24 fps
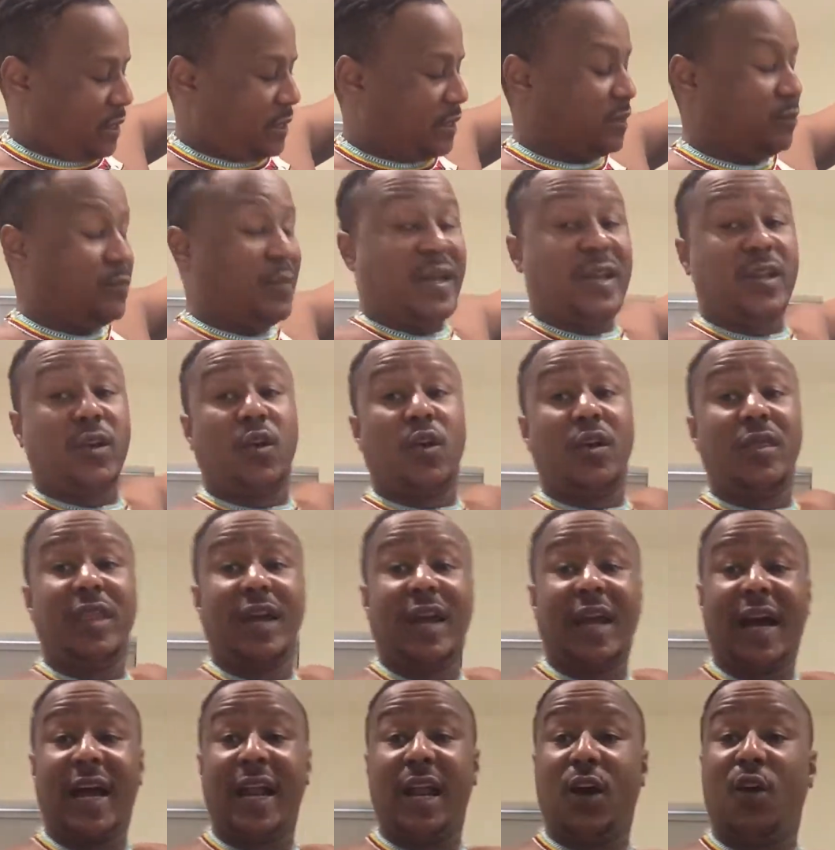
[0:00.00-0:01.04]
Depending on the
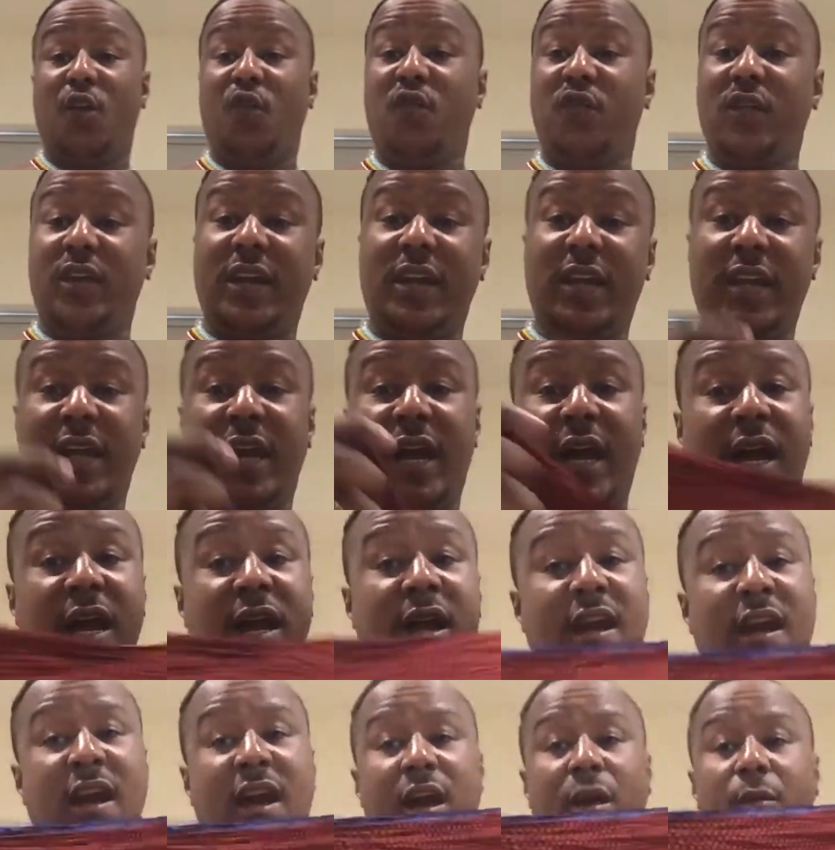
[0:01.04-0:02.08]
color of LIHIYA,
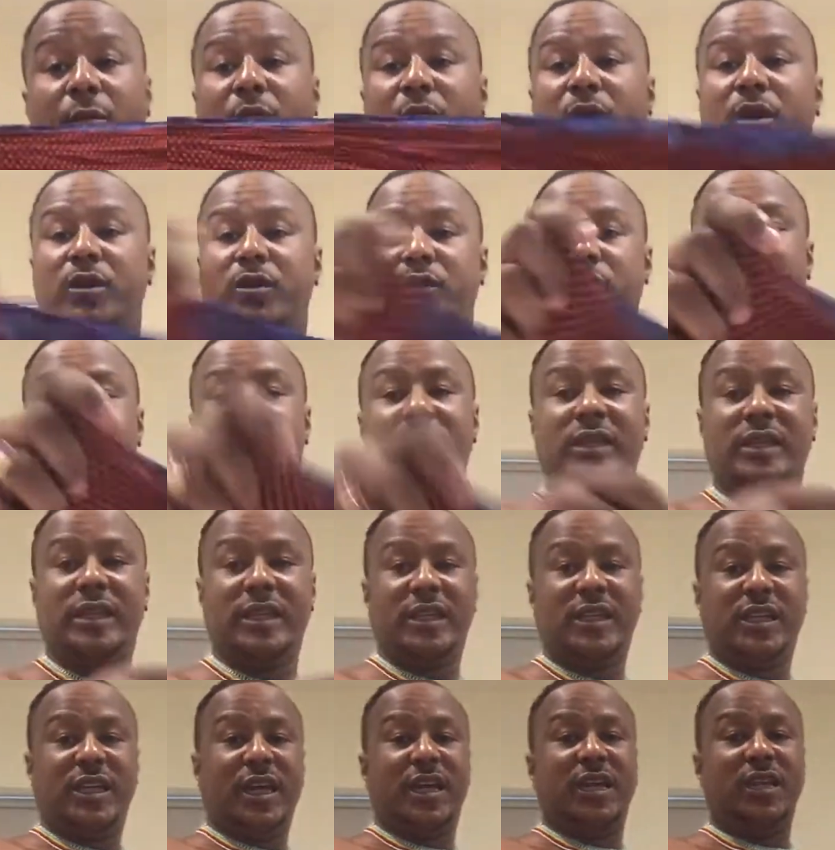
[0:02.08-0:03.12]
I'm going to
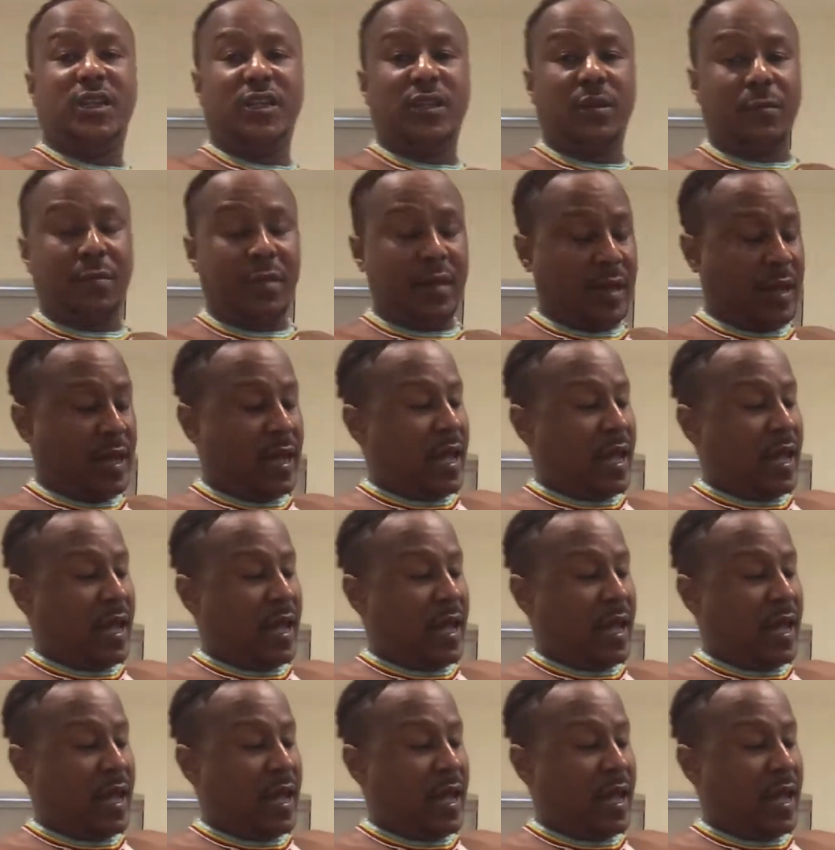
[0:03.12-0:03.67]
interchange them,